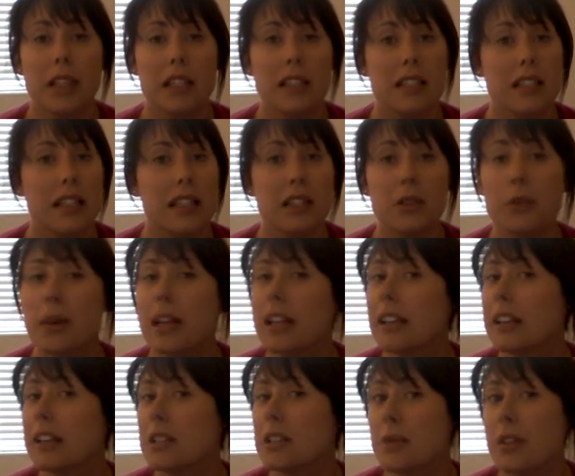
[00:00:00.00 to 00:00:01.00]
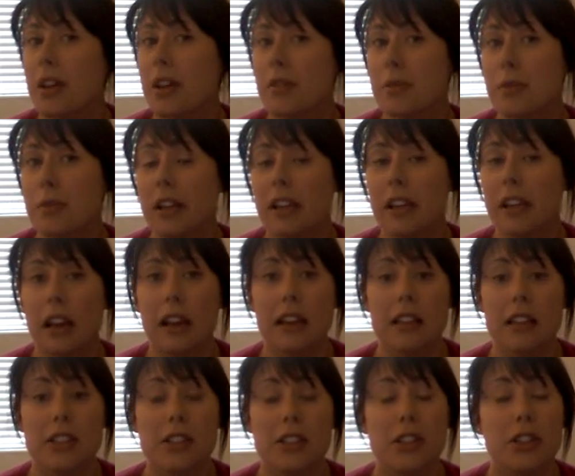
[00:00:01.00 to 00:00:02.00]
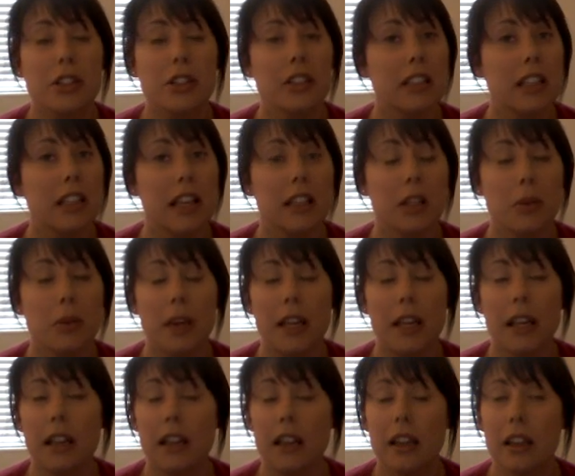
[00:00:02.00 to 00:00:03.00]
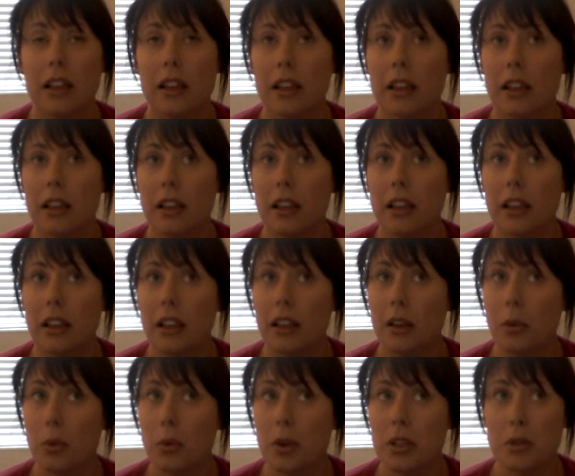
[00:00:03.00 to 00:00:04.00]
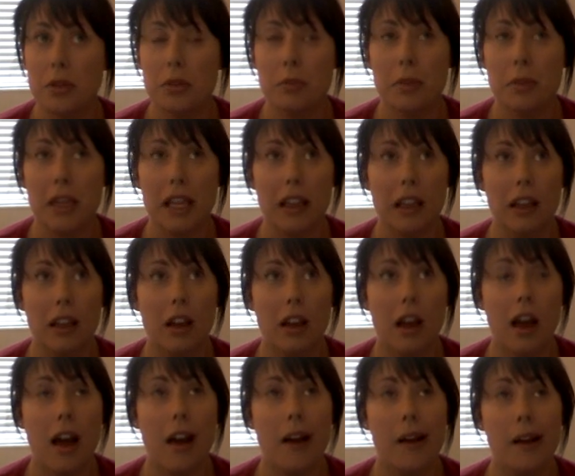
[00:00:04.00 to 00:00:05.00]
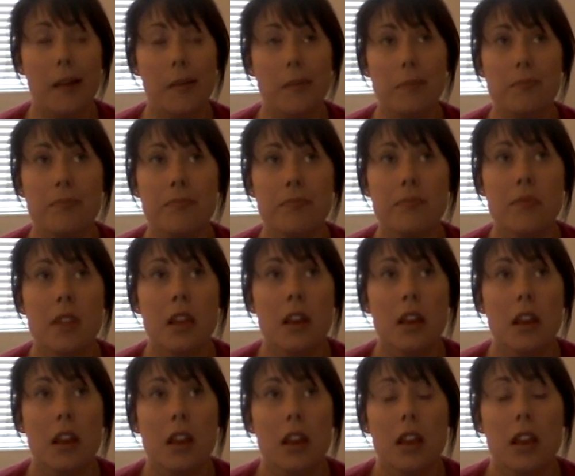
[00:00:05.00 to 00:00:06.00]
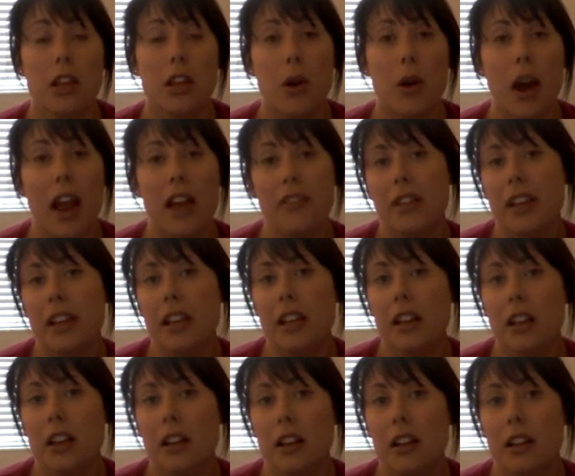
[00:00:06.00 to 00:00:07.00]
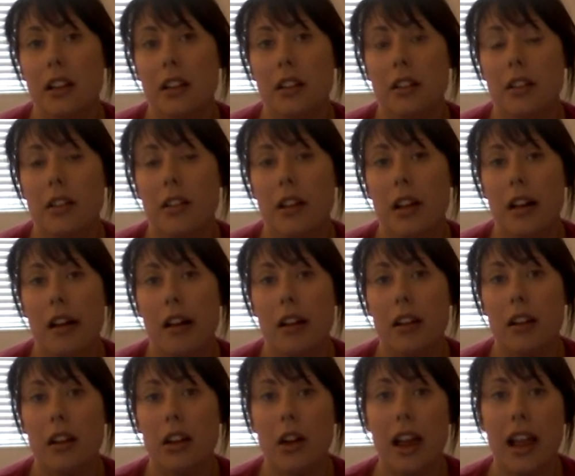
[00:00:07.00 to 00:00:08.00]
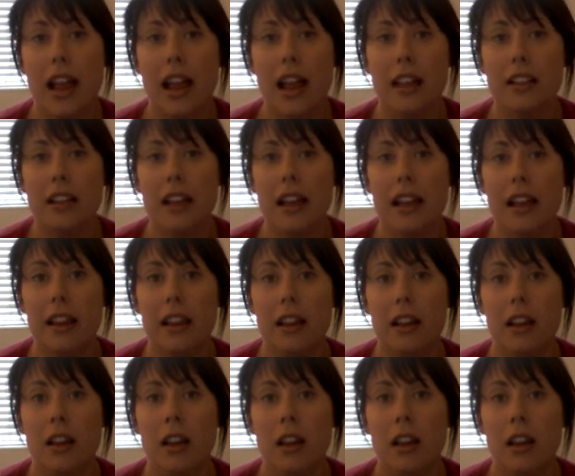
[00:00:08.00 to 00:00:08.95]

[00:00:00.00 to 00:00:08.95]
that's not the way it is with everybody. And it's certainly not the way it was with me. I figured, I had like